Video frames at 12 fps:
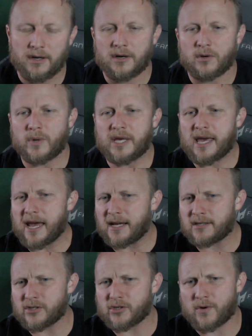We can't
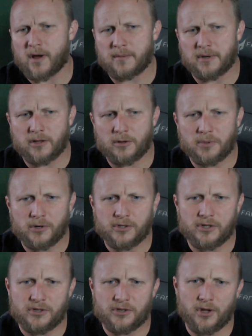describe another
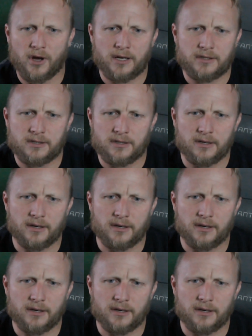person's thoughts.